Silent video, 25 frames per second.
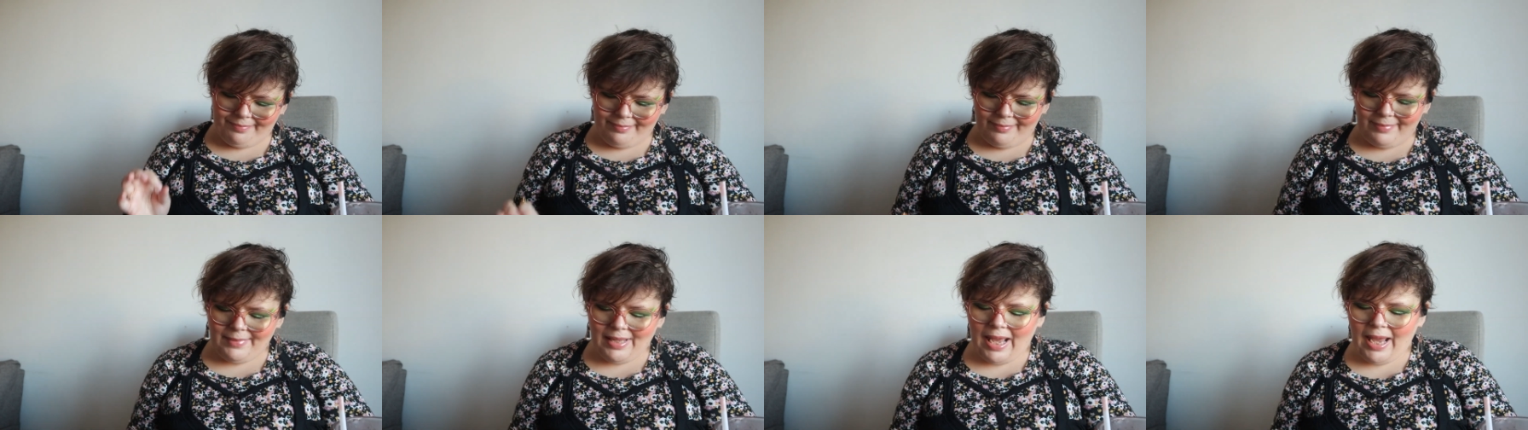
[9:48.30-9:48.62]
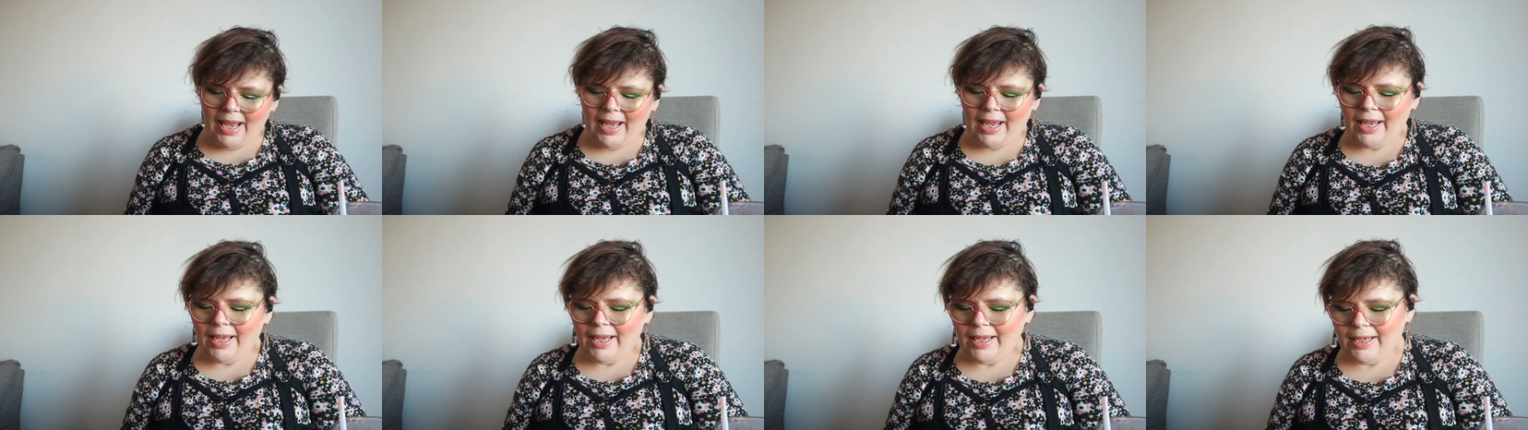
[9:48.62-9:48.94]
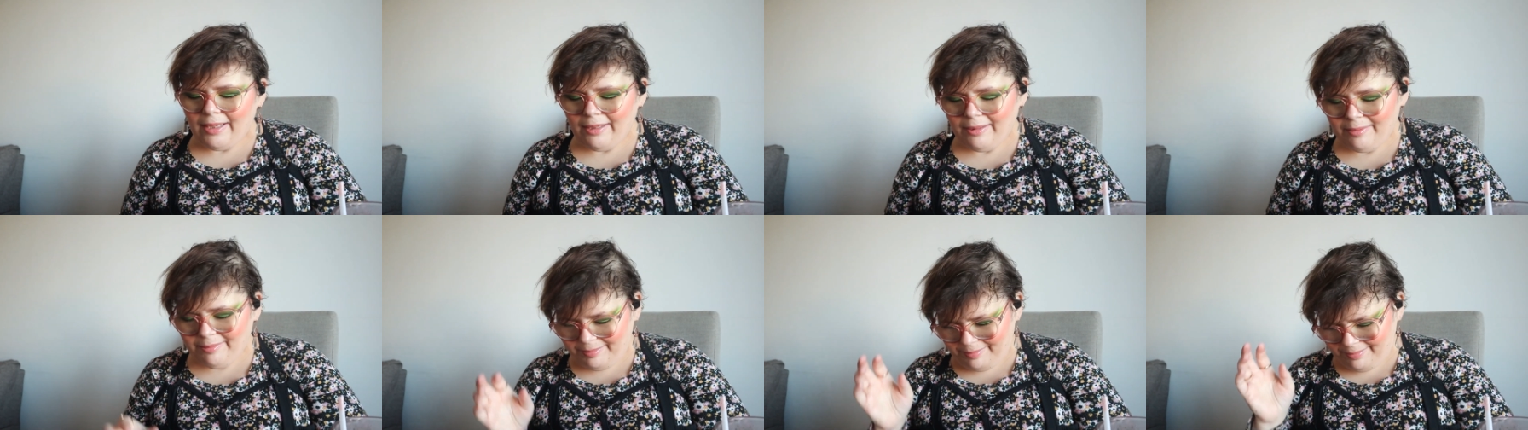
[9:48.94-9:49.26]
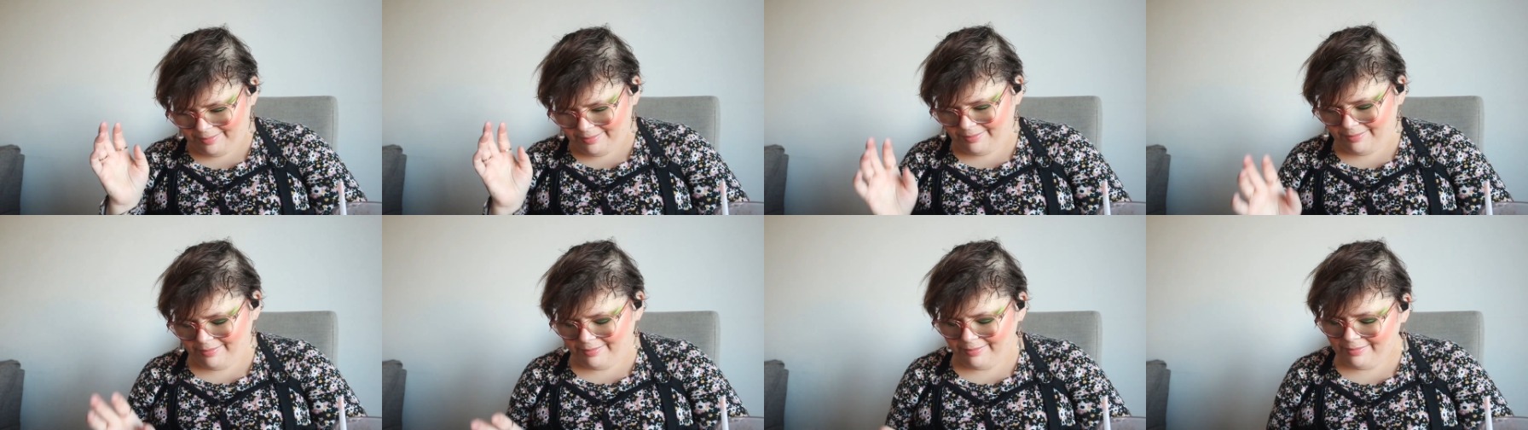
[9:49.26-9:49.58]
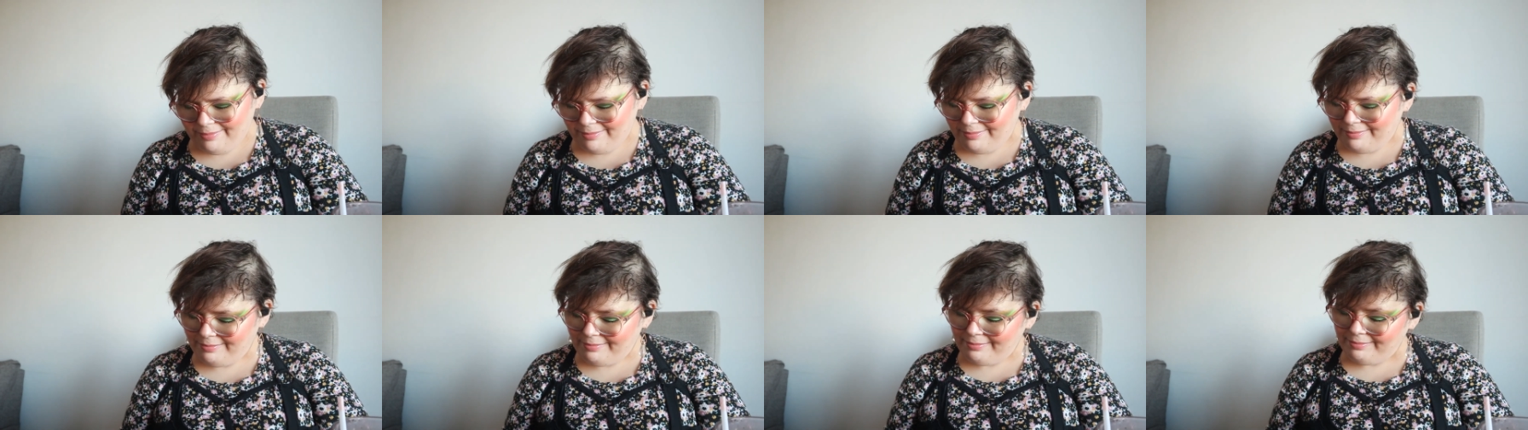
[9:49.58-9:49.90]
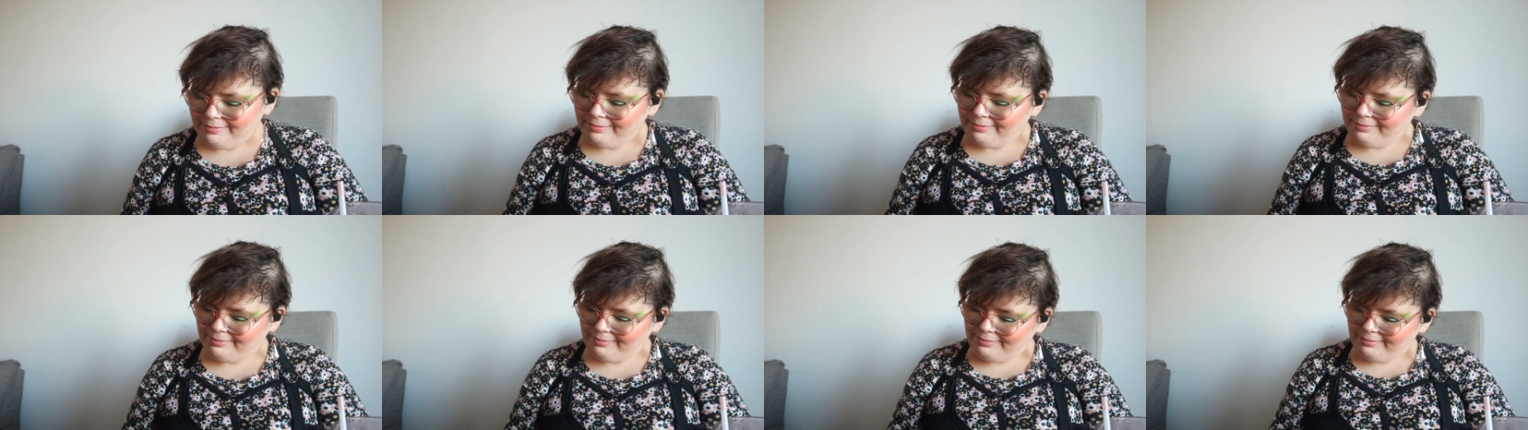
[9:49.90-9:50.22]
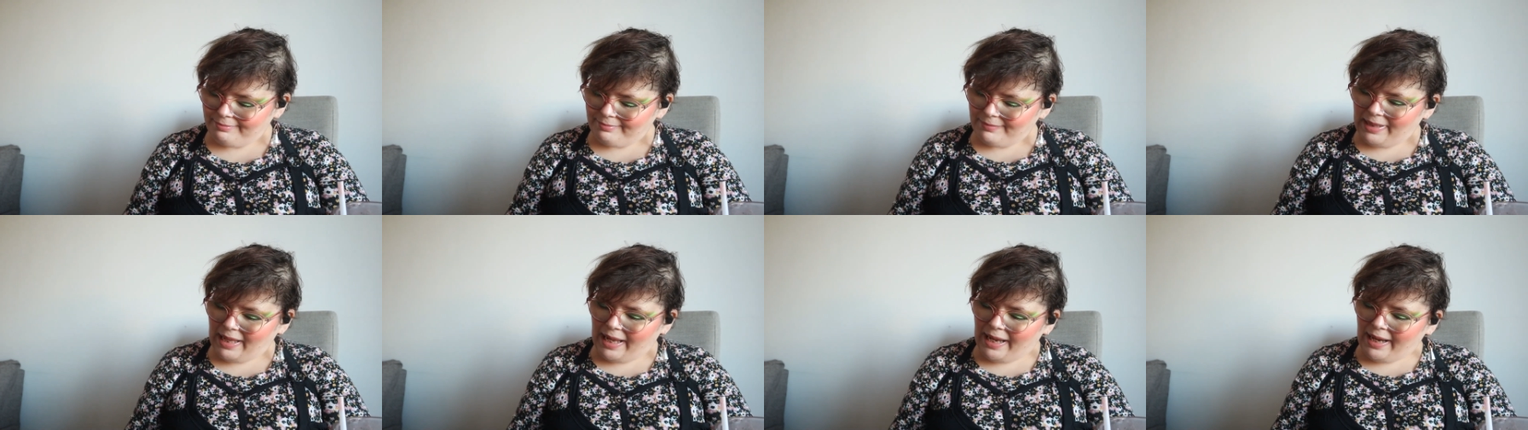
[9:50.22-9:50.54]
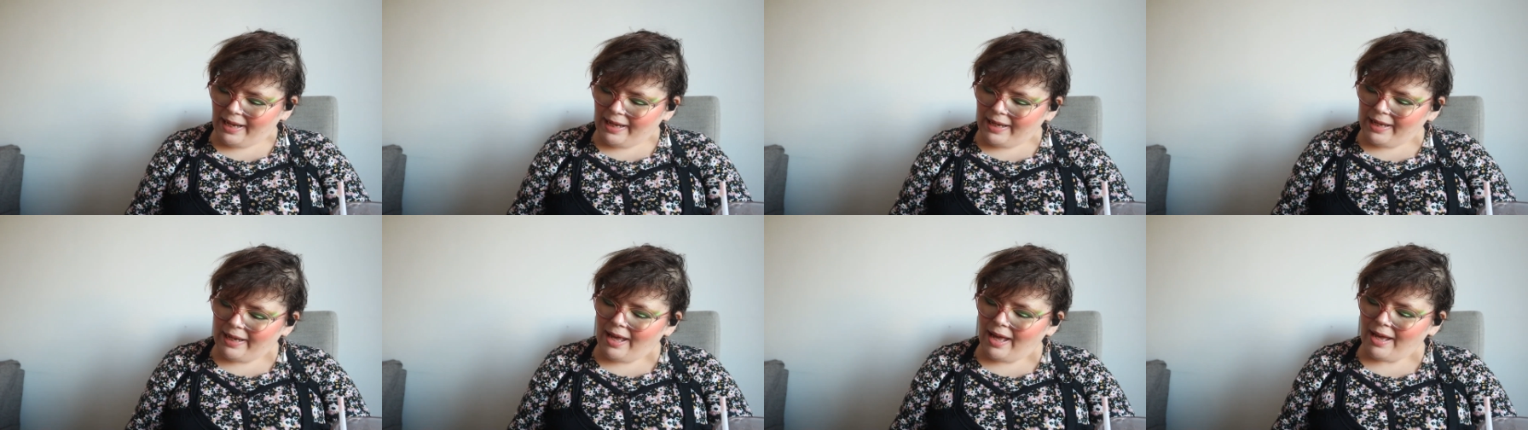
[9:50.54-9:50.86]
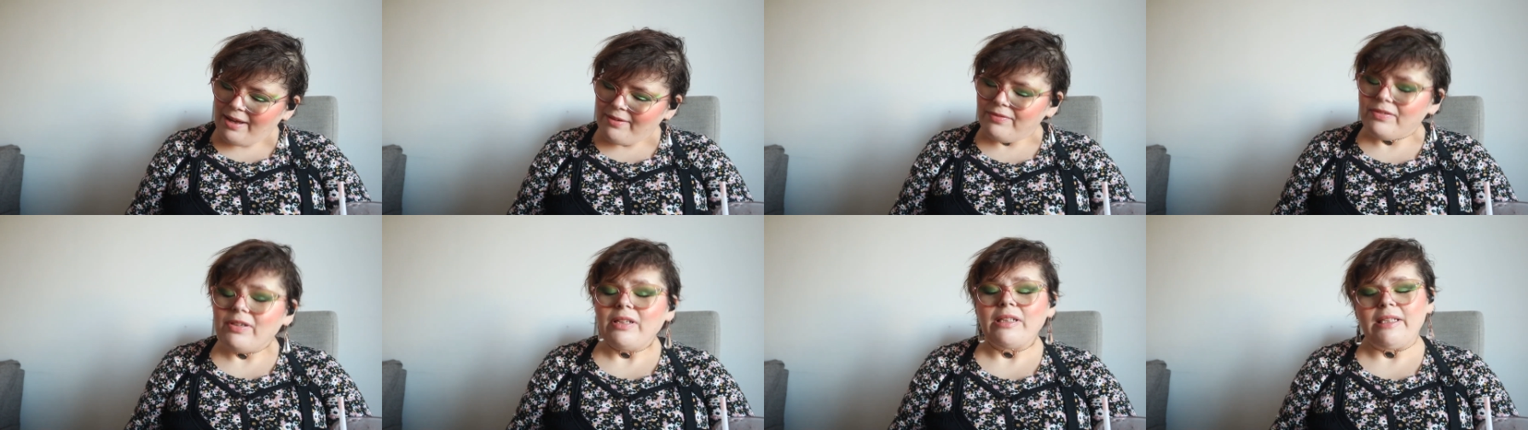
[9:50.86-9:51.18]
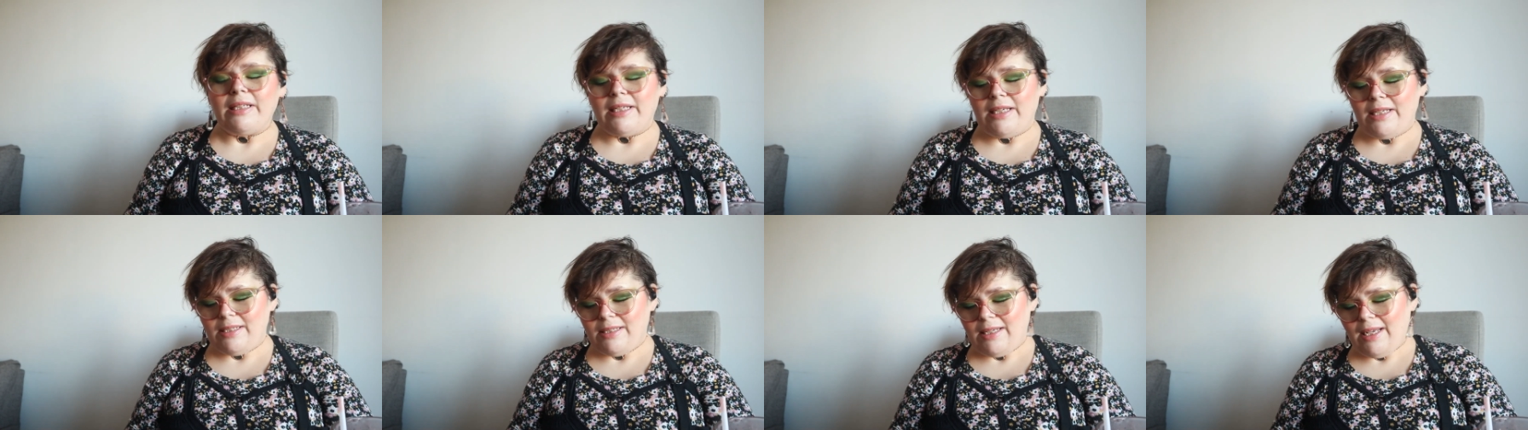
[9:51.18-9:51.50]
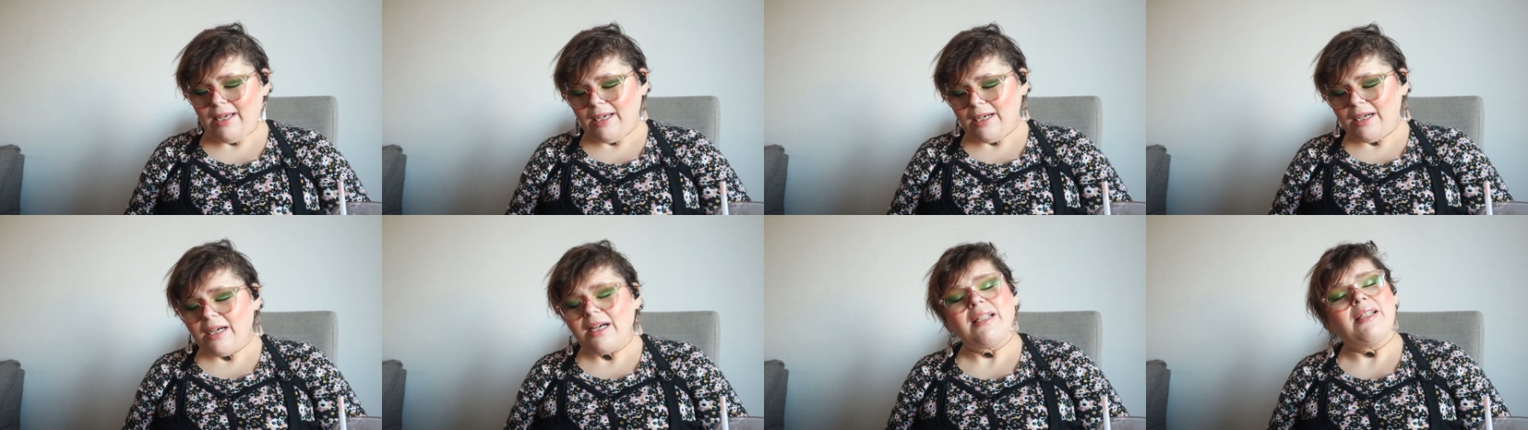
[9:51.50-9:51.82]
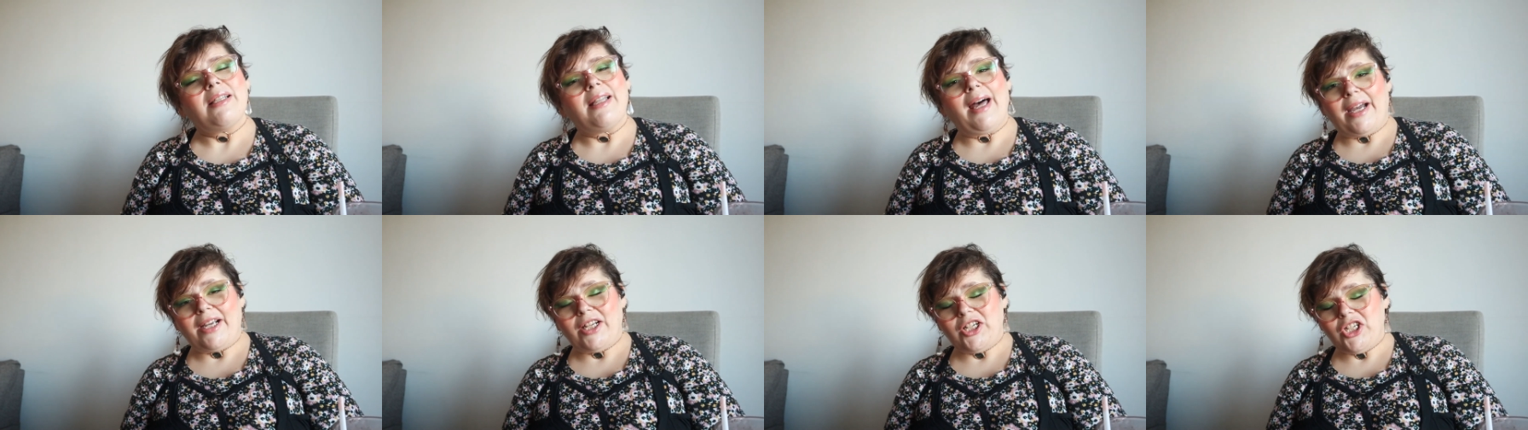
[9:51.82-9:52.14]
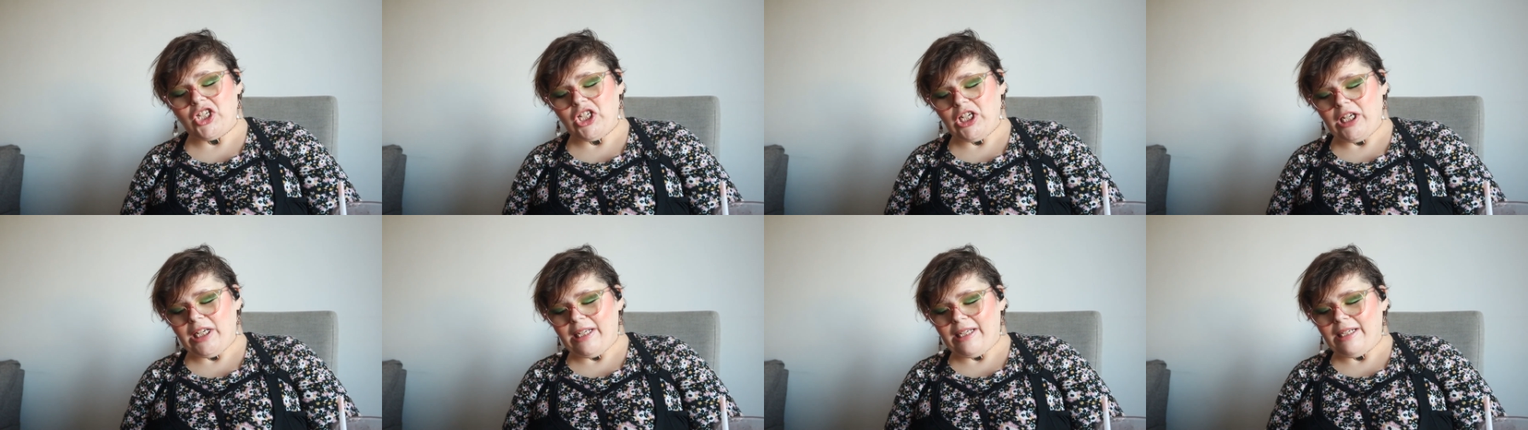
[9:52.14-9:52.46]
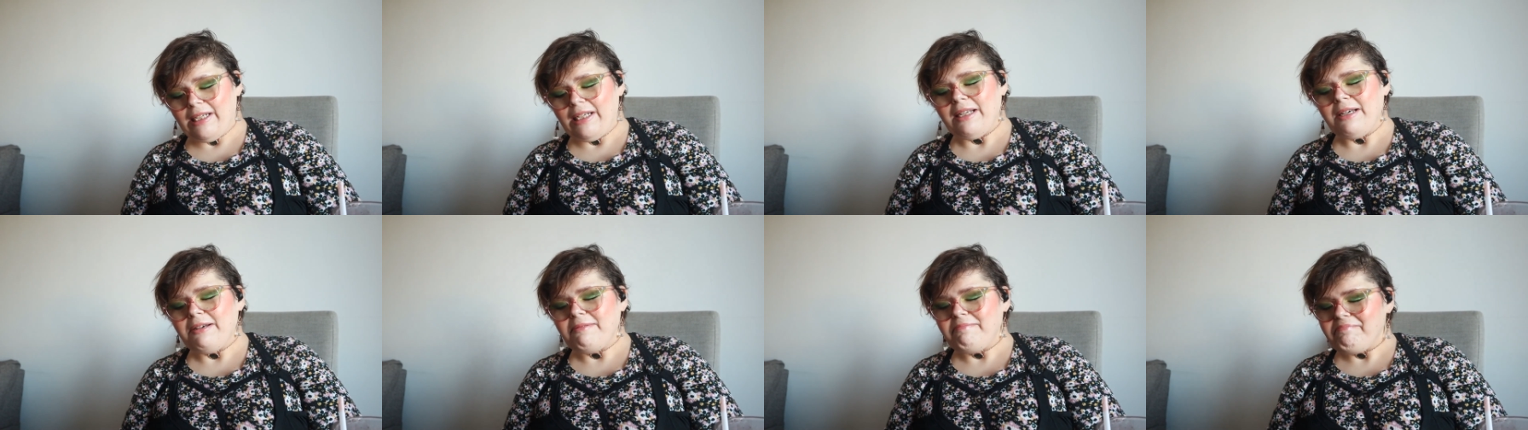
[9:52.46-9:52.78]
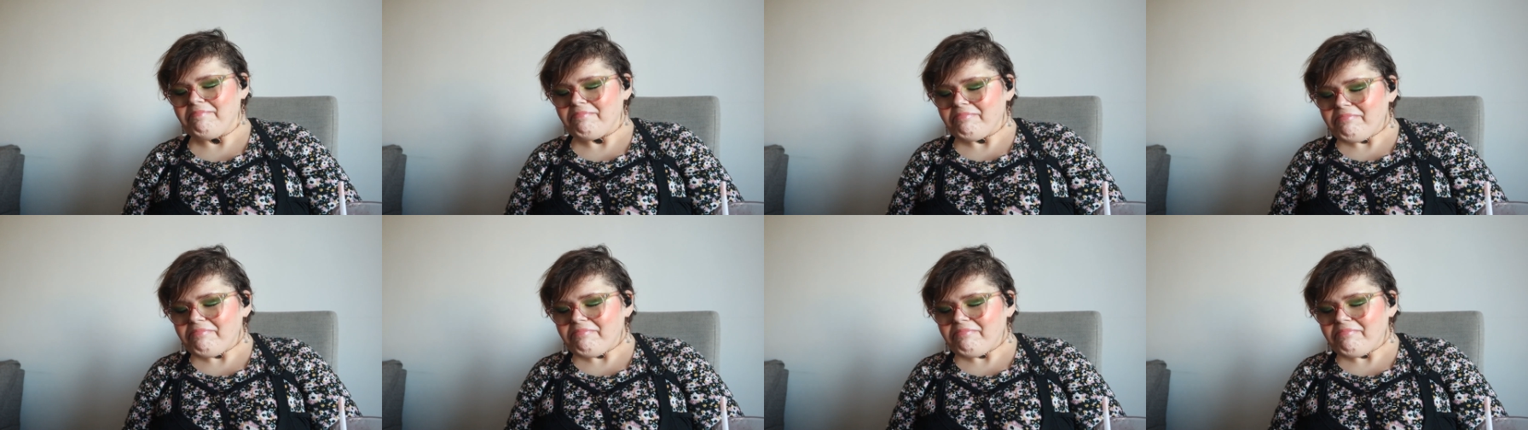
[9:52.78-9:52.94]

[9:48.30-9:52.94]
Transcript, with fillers: they they have released a collection